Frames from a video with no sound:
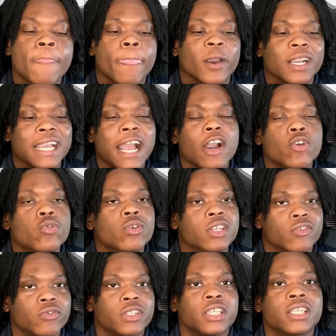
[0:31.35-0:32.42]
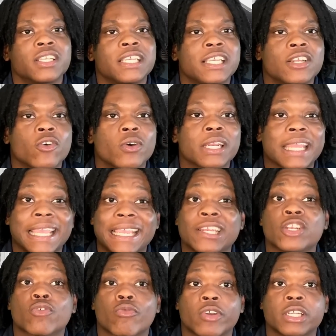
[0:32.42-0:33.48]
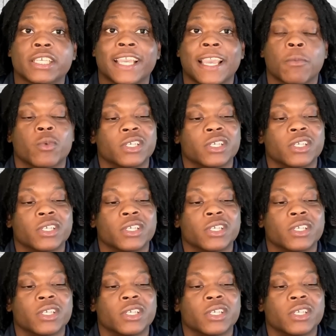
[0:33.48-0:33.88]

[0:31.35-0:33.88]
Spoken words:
A guy who you can really lean on in the run game.